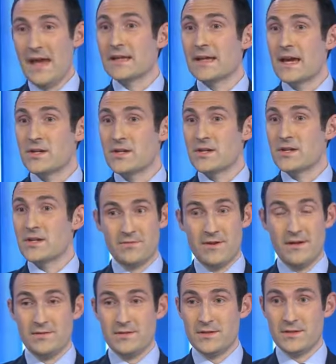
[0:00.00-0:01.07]
allegations
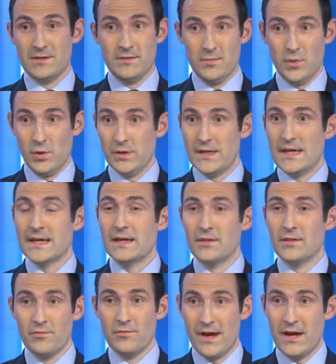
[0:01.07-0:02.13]
around the bullying
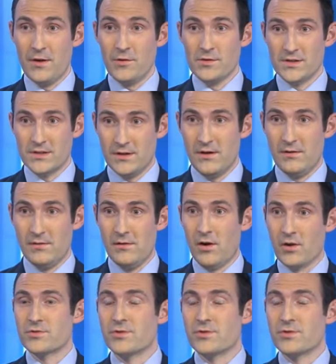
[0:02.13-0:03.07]
and the rows are